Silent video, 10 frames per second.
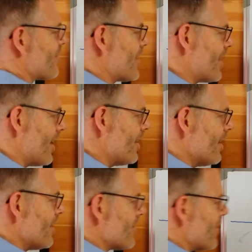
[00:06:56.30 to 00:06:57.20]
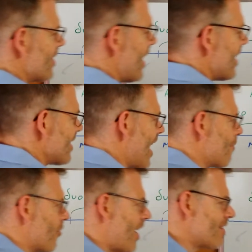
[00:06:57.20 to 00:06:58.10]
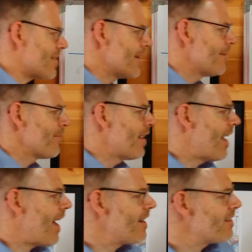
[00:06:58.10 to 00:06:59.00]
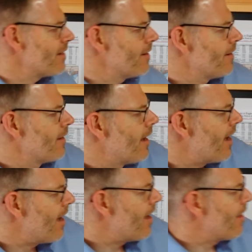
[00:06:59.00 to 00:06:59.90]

singular. So ters hemeras. And uh,